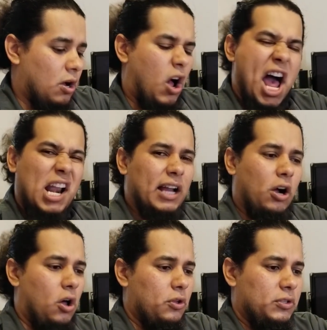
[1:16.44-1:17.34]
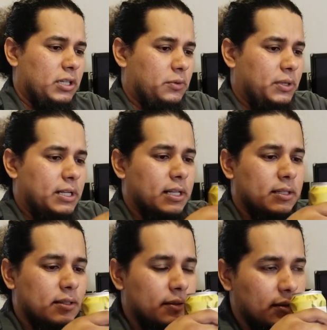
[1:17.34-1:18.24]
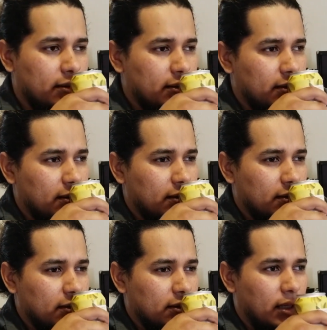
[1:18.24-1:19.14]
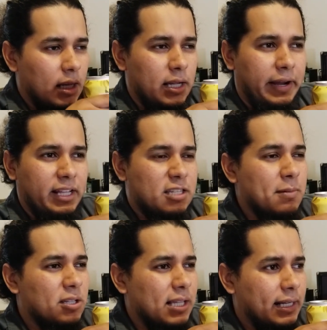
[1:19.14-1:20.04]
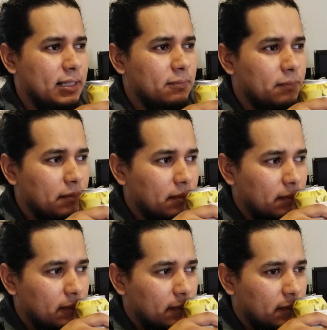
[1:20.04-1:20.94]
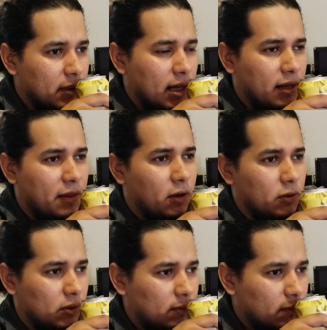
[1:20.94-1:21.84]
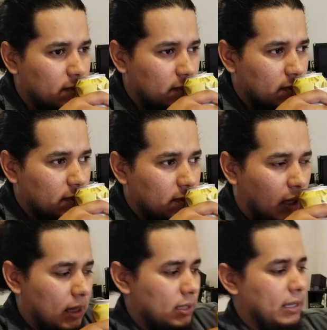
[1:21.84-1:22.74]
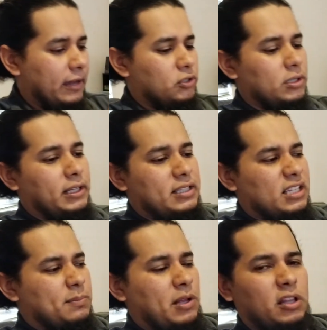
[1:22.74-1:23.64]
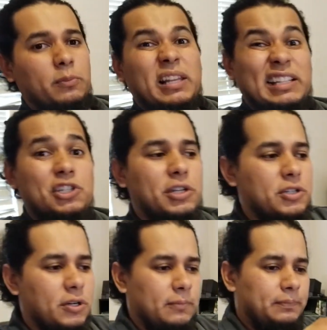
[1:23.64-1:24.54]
I like all those ingredients. It smells like none of those. Actually, it does smell a little bit like ginger.